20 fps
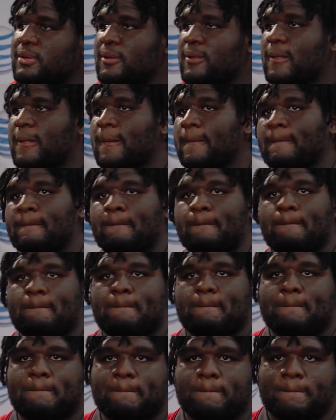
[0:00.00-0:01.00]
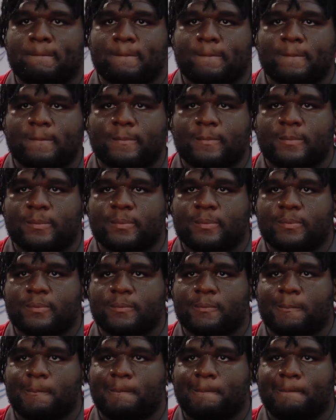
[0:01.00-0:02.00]
How important is it to get to Chad Kelly
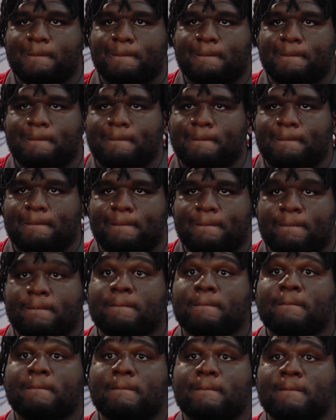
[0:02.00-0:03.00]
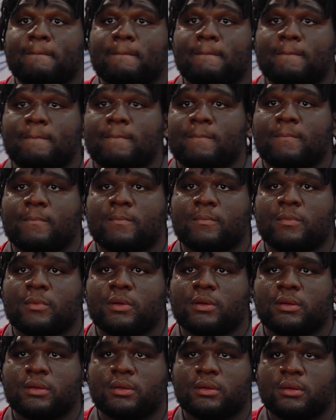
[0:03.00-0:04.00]
early in the game? Hmm? How important is it to
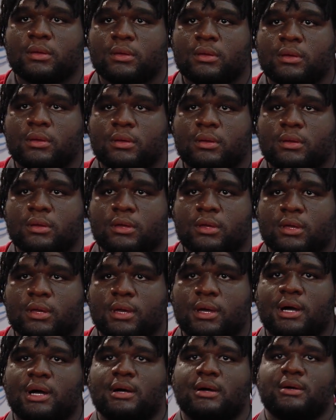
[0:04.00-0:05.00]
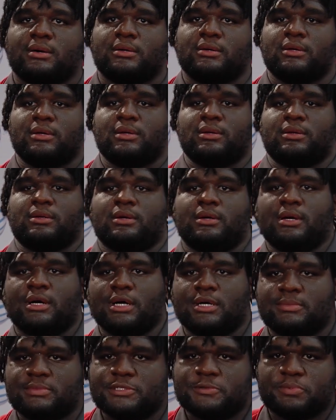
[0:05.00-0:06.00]
get to the quarterback, Chad Kelly, early in the game?
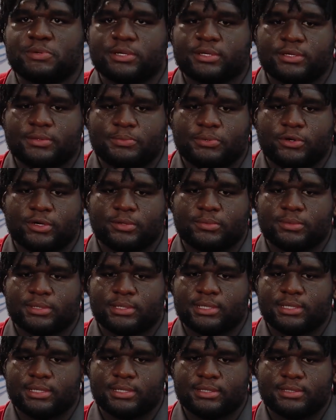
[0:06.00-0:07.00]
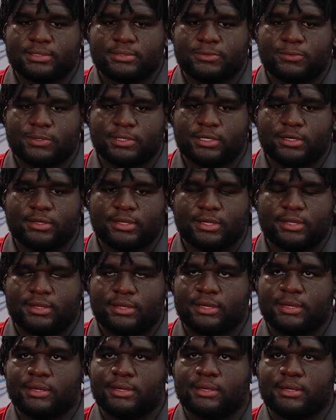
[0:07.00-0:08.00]
Um, it's pretty important because we know that
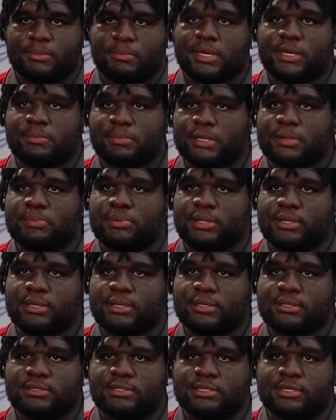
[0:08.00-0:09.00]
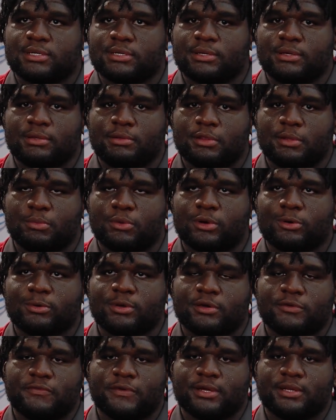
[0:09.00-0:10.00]
they can make big plays. So the more we
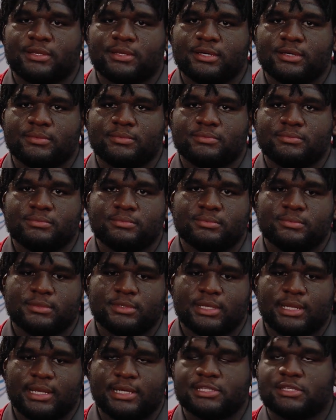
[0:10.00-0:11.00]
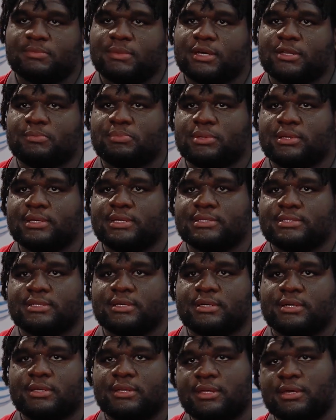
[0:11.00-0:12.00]
affect him, the less amount of plays
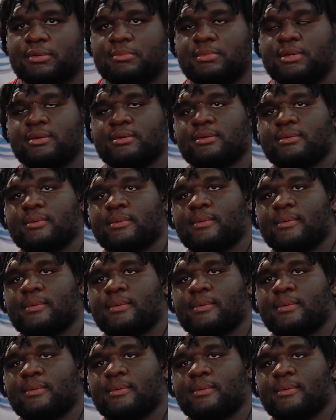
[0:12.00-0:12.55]
they, they can make.